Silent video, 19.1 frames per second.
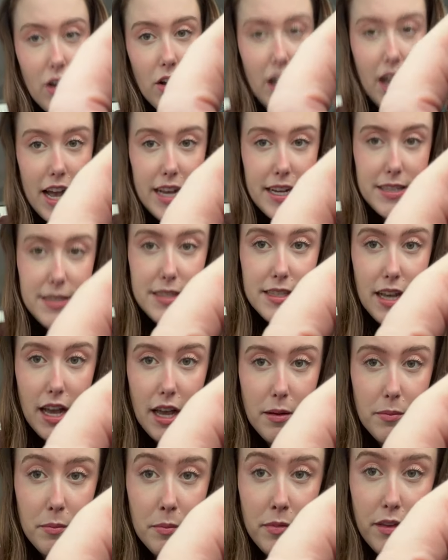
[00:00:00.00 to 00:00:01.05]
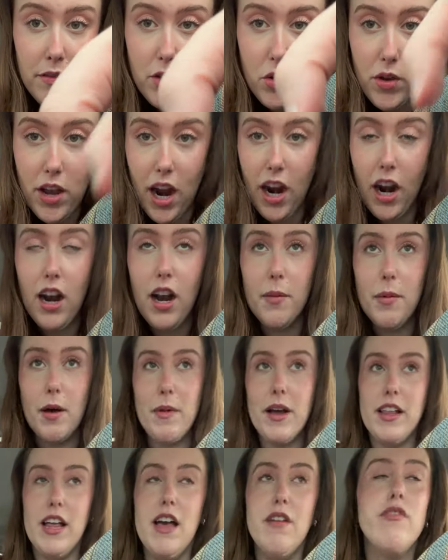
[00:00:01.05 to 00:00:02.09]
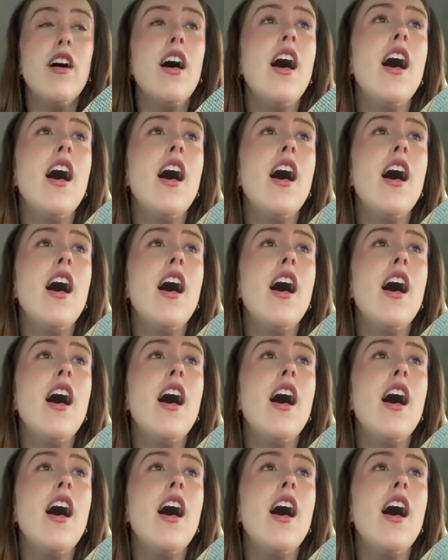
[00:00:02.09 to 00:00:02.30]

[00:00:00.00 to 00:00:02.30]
guys, um, if you care about my life.